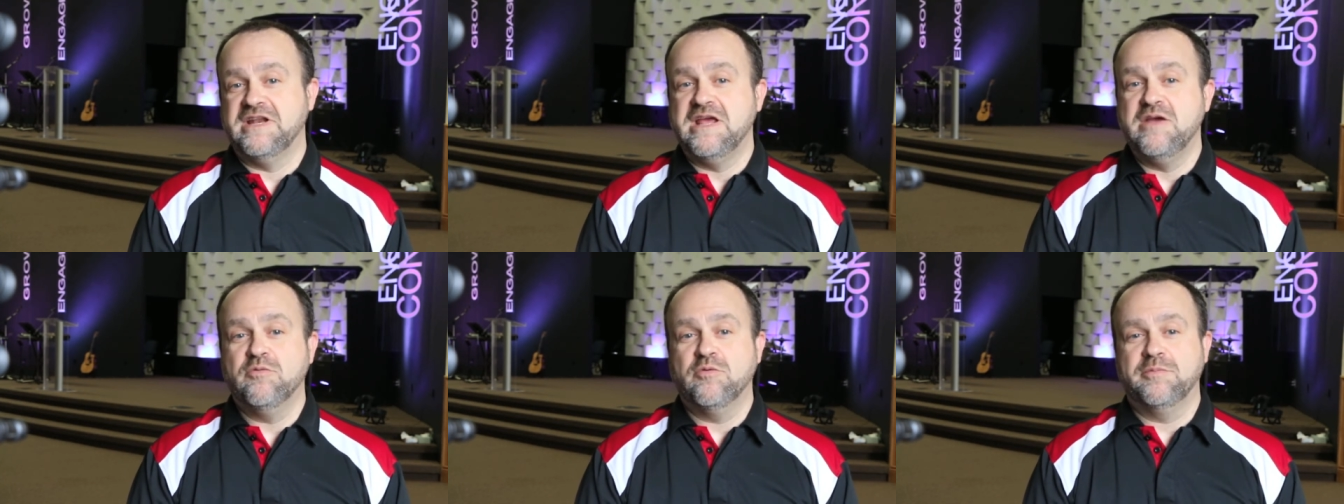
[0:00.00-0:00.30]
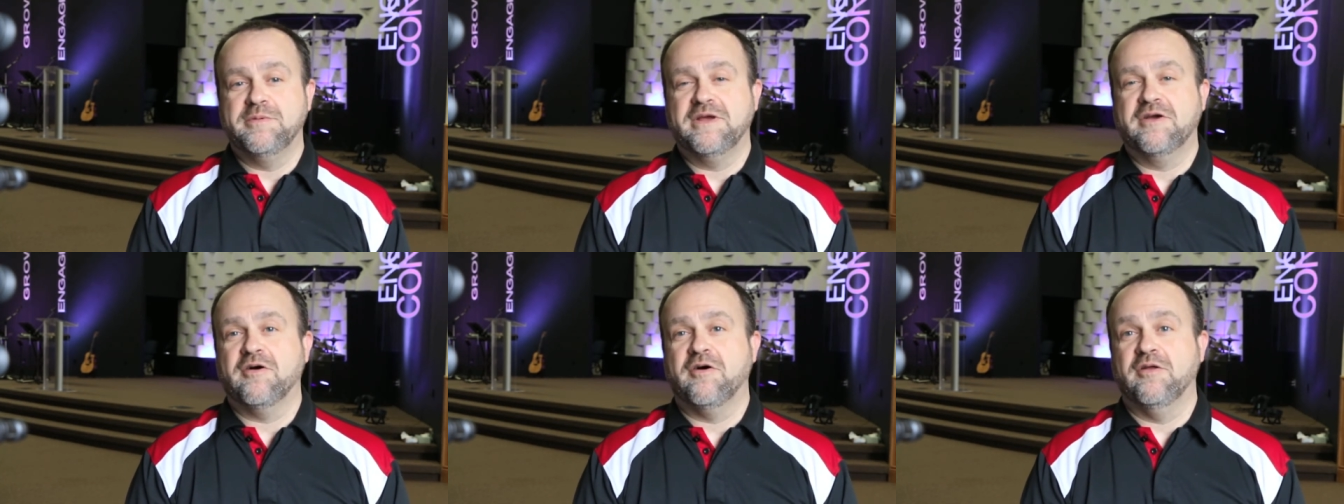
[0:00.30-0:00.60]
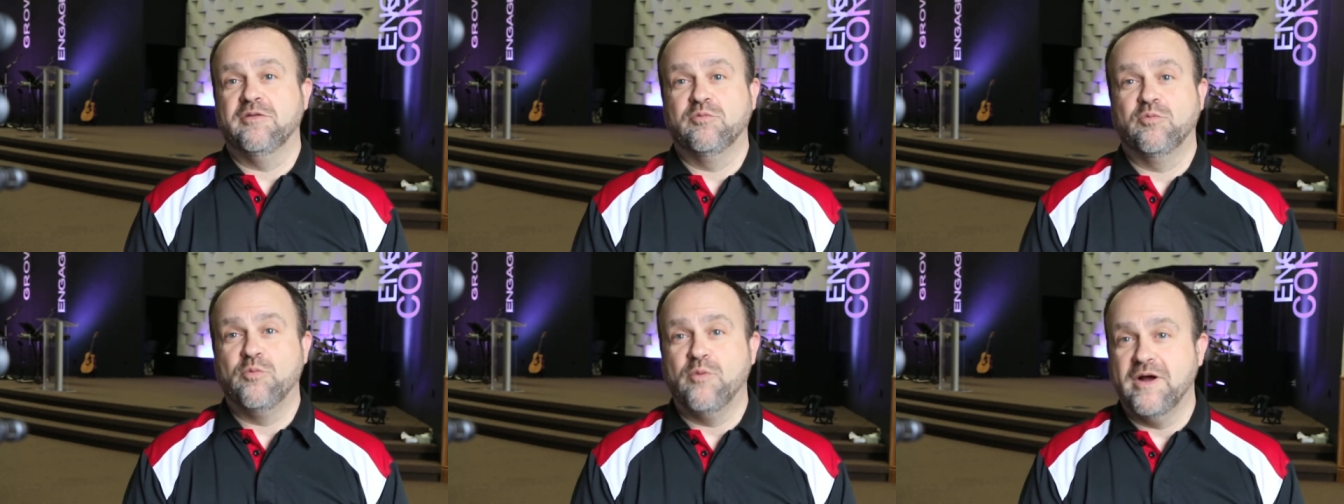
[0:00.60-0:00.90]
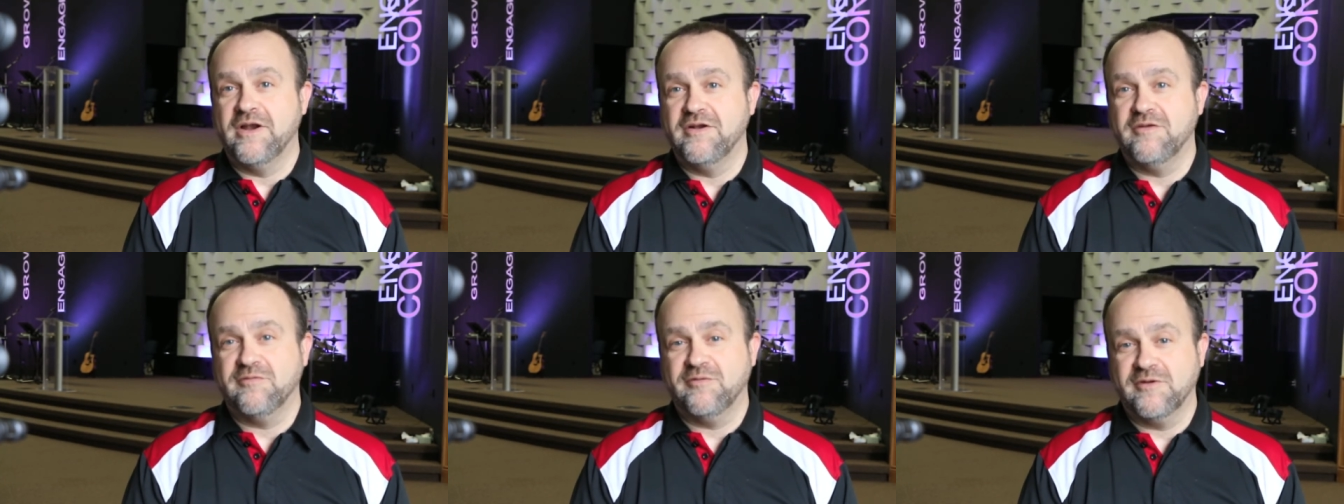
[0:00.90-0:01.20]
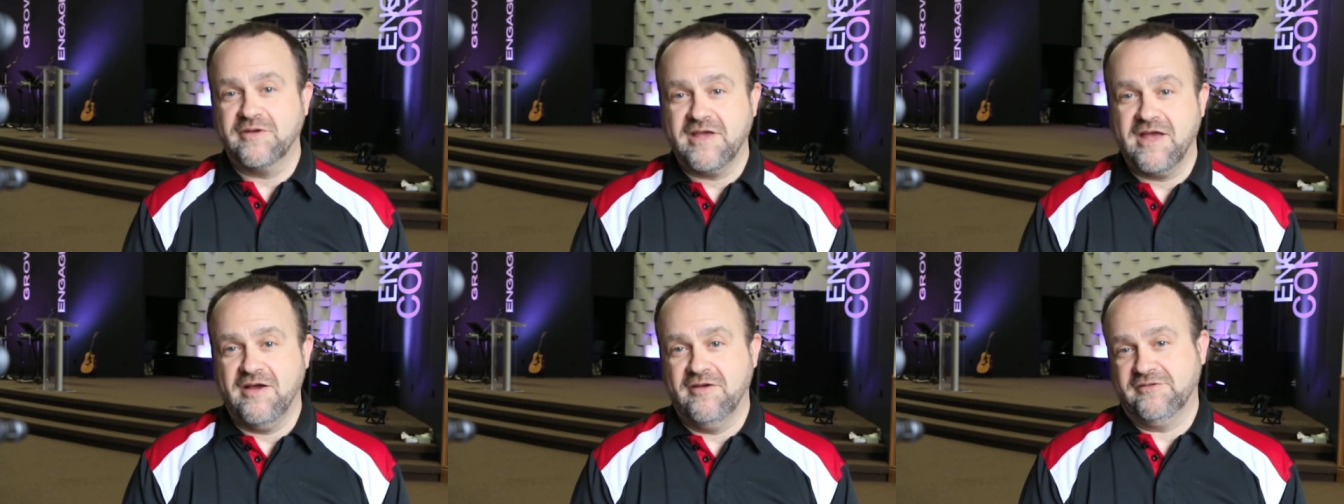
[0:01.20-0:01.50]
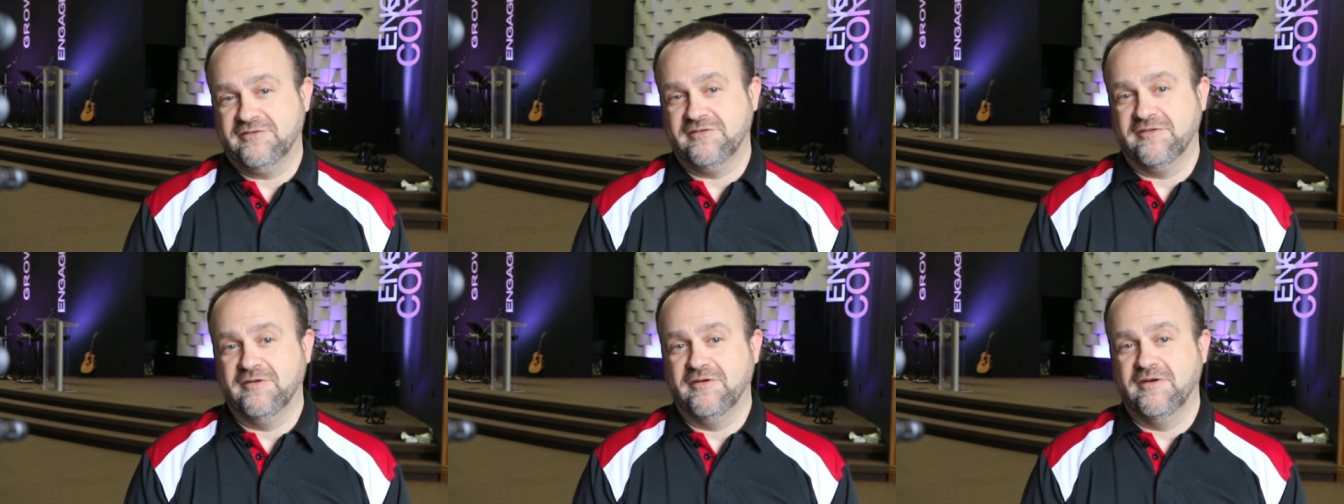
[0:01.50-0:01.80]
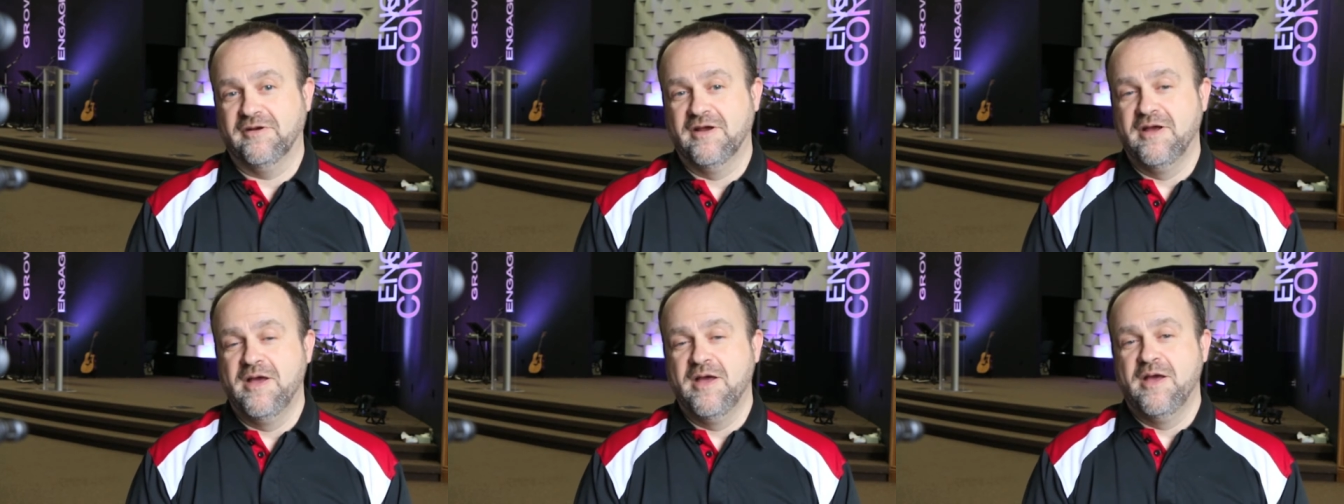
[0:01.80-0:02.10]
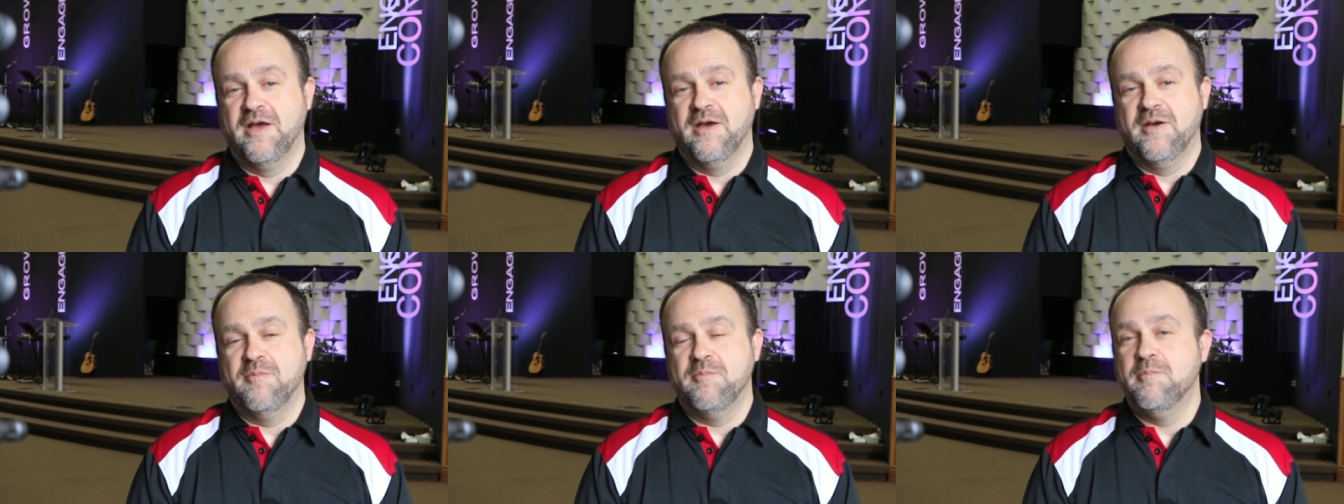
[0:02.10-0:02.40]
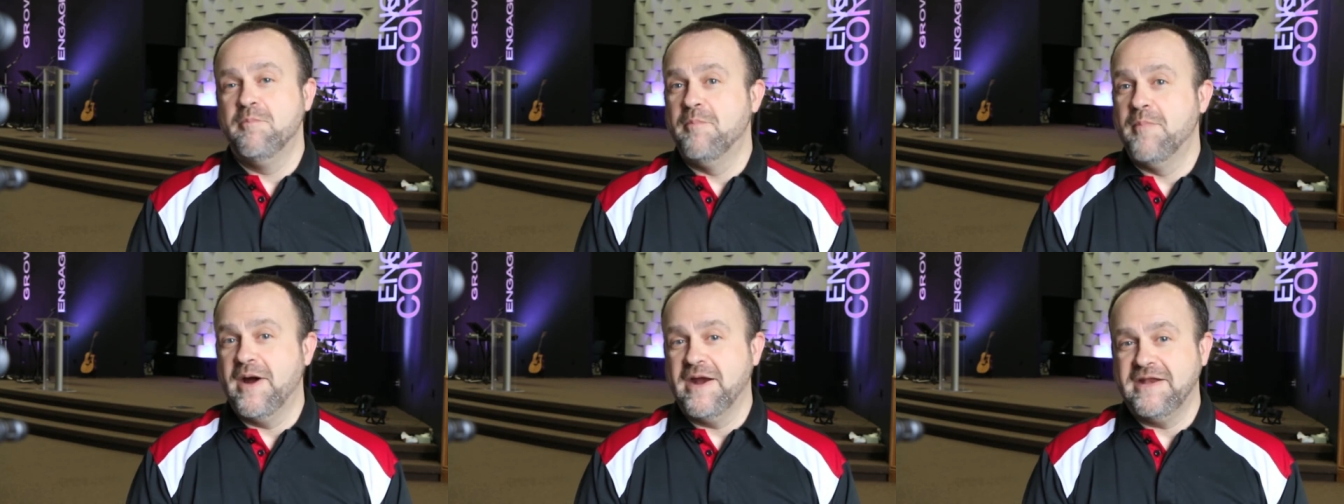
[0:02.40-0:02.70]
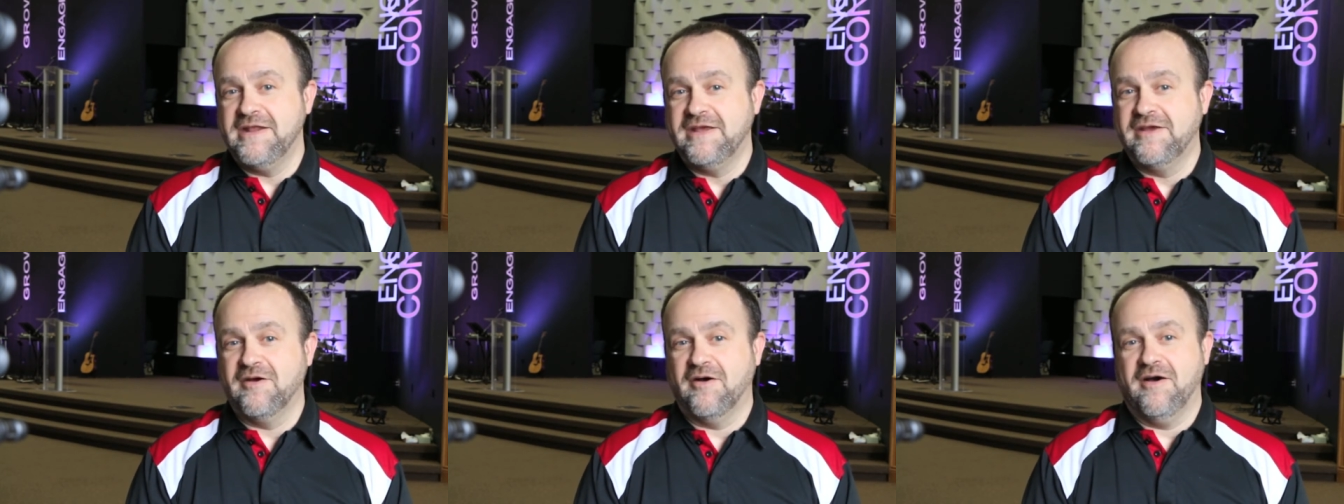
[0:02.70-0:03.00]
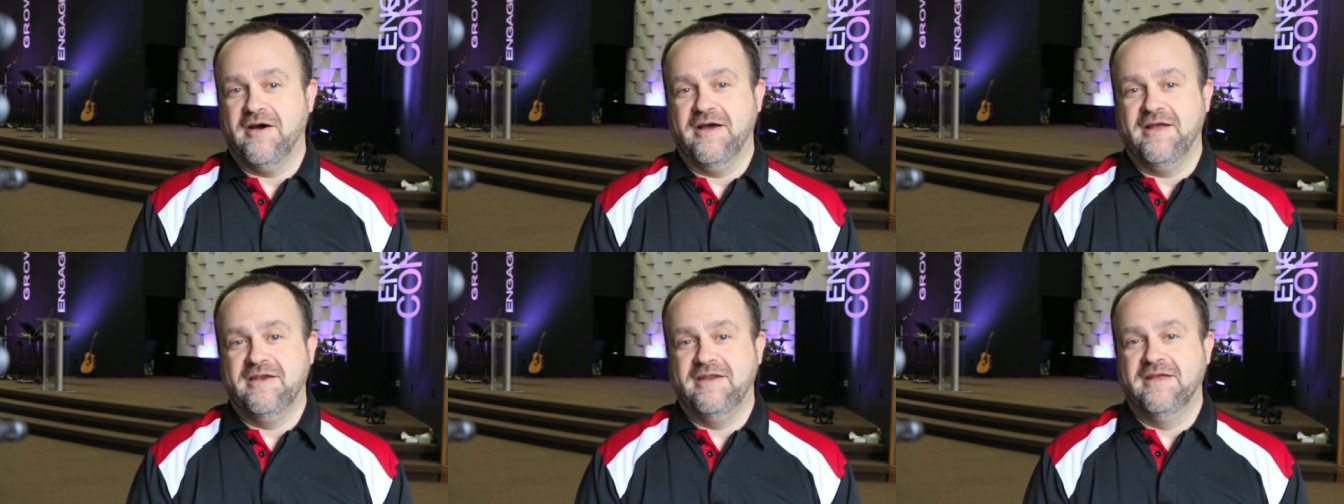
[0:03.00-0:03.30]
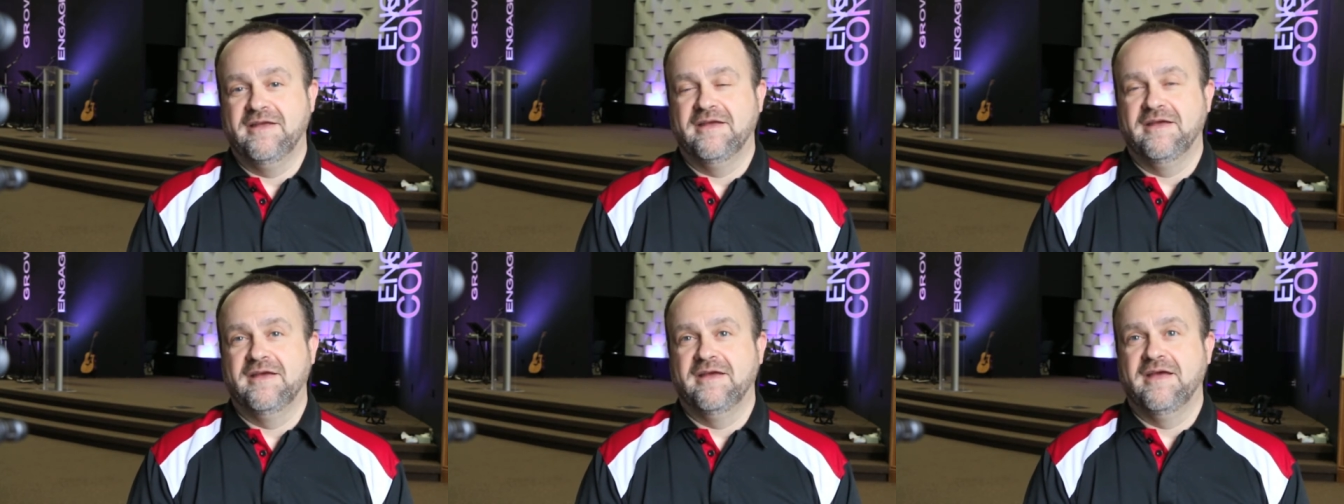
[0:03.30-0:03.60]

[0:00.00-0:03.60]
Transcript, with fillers: and he will be called Wonderful Counselor, Mighty God,